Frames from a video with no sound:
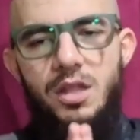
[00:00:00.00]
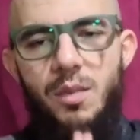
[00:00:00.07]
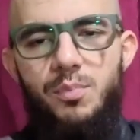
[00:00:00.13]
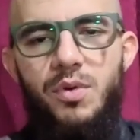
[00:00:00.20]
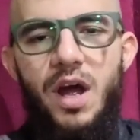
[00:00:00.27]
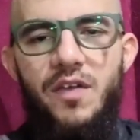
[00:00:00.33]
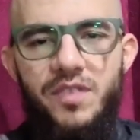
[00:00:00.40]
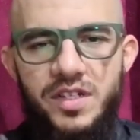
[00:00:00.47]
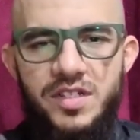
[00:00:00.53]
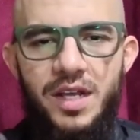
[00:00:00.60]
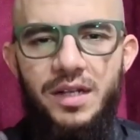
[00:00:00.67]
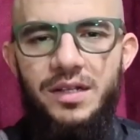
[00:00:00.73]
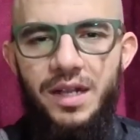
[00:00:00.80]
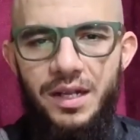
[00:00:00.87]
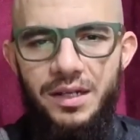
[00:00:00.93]
The Prophet
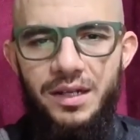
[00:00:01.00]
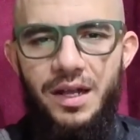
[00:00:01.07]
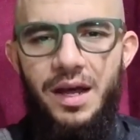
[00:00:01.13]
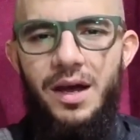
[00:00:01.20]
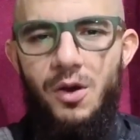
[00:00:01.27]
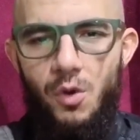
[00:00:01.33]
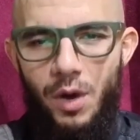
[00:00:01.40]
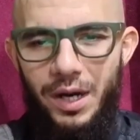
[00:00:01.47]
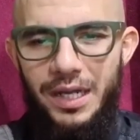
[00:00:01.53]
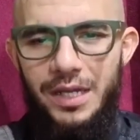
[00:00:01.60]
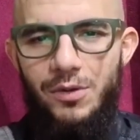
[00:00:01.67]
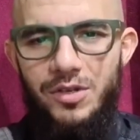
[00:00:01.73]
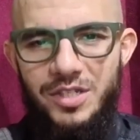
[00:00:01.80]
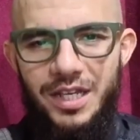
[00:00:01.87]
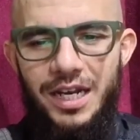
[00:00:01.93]
sallallahu
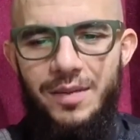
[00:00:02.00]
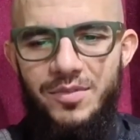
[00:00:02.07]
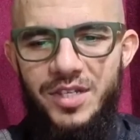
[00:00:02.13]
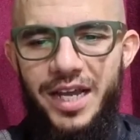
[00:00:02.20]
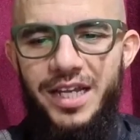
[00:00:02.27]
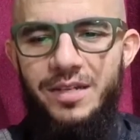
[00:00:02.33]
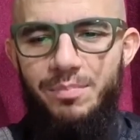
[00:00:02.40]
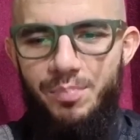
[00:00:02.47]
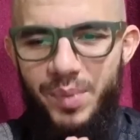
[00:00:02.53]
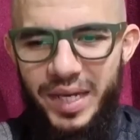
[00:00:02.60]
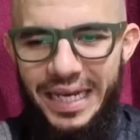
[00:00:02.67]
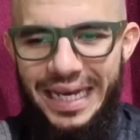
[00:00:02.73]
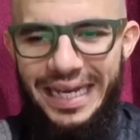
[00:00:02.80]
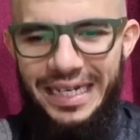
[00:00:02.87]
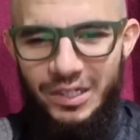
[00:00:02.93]
alayhi wa sallam said,
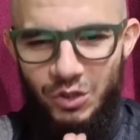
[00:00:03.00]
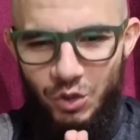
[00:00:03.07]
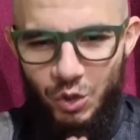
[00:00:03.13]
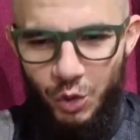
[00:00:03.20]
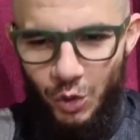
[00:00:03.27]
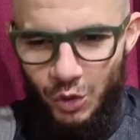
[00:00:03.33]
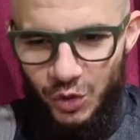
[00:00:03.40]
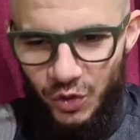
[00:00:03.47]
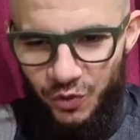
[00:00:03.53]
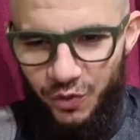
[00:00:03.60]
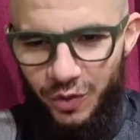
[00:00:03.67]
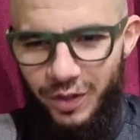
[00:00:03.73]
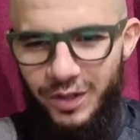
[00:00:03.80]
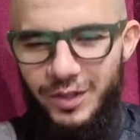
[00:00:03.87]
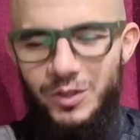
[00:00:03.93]
being
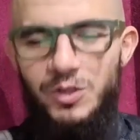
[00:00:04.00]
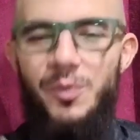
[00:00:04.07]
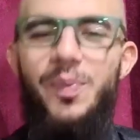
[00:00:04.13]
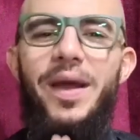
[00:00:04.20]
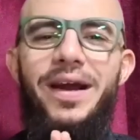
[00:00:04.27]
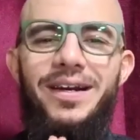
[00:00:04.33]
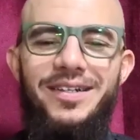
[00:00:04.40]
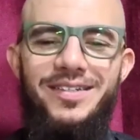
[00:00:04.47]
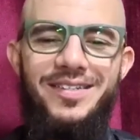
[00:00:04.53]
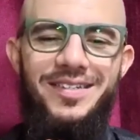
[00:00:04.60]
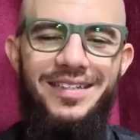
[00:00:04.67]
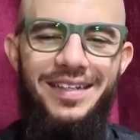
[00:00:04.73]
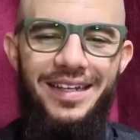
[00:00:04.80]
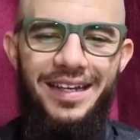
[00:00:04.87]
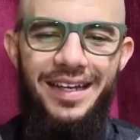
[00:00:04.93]
dutiful to
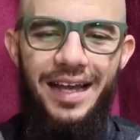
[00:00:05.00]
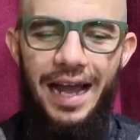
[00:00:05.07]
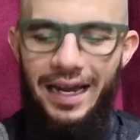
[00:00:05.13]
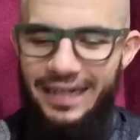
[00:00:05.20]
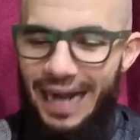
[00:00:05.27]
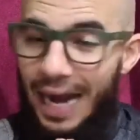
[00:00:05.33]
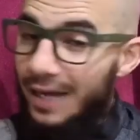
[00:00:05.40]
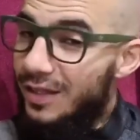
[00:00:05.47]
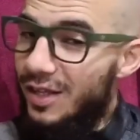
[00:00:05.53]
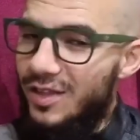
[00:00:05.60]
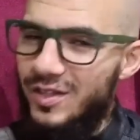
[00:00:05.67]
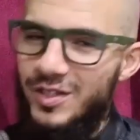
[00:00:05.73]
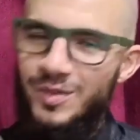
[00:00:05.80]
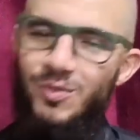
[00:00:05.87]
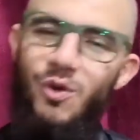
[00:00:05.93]
parents. And the
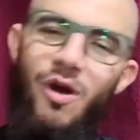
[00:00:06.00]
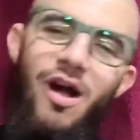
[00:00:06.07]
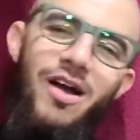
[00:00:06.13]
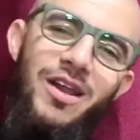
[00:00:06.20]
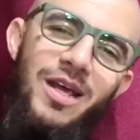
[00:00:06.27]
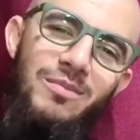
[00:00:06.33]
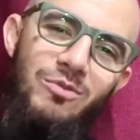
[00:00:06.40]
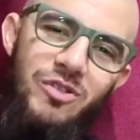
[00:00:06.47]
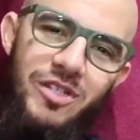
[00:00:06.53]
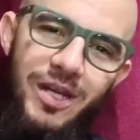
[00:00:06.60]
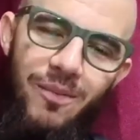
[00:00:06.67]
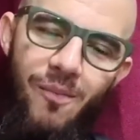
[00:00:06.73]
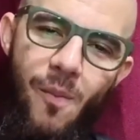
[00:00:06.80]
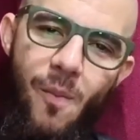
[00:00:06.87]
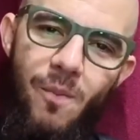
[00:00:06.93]
hadith is in Bukhari and
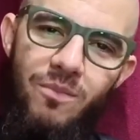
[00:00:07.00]
Muslim.